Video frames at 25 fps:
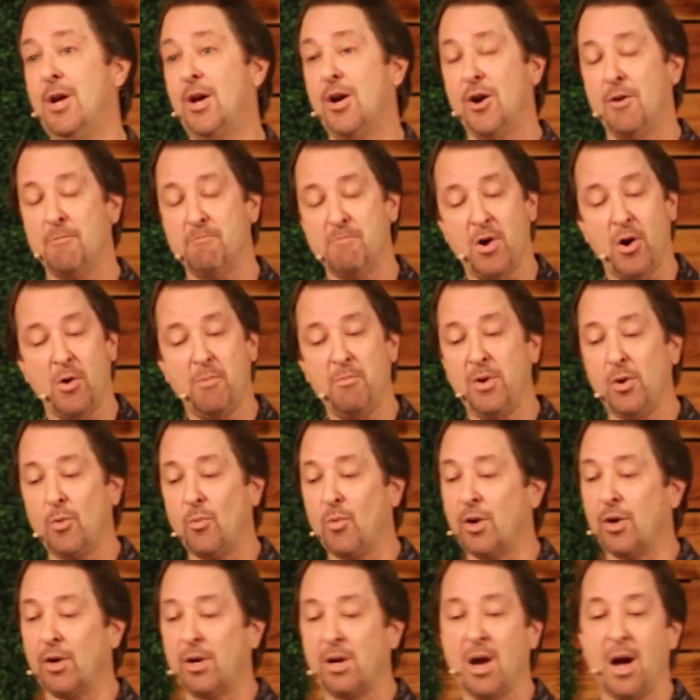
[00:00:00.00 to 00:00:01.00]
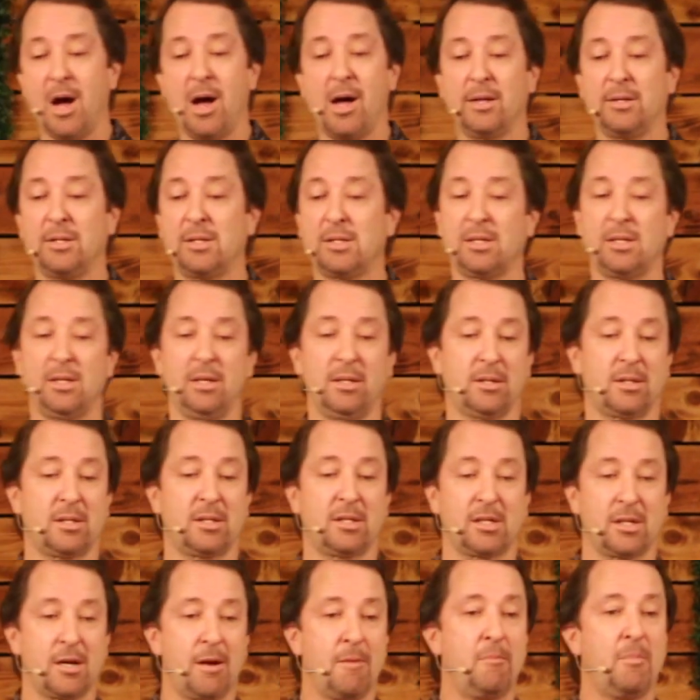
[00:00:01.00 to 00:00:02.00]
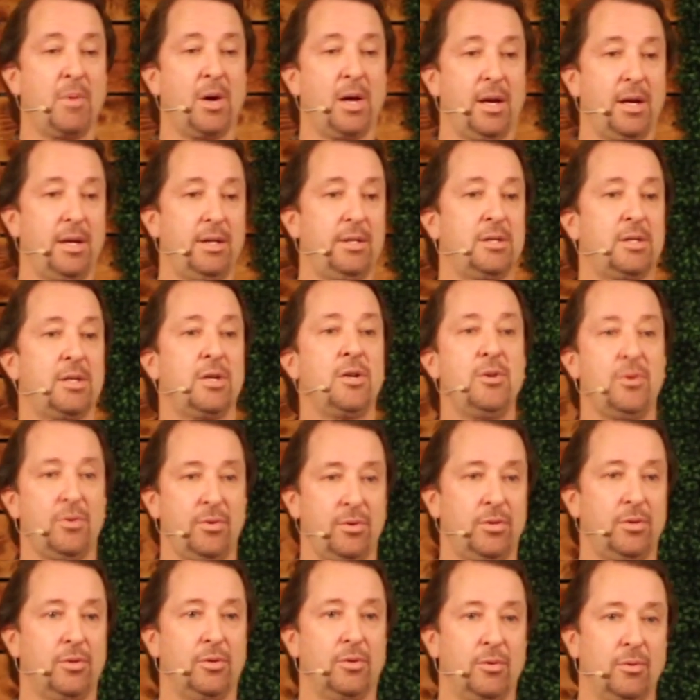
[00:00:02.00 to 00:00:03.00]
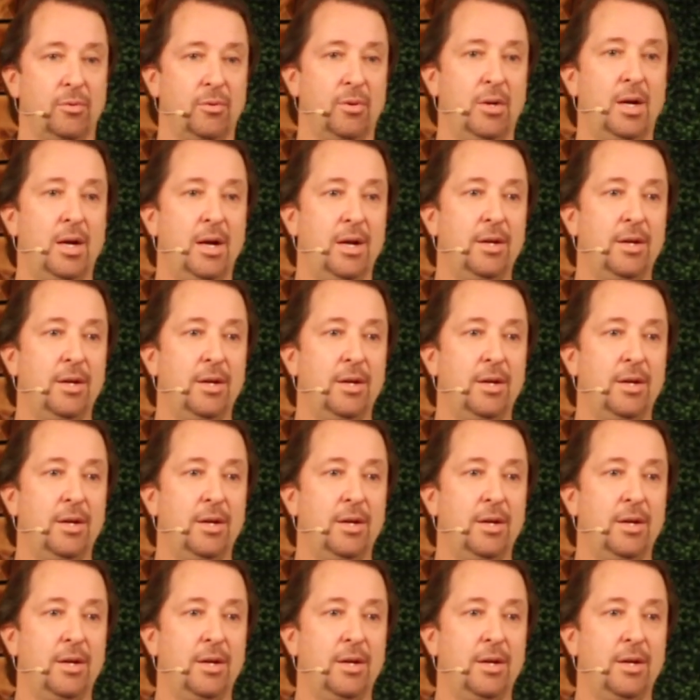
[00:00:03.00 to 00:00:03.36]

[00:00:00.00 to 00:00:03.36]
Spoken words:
a moment where God sent somebody to you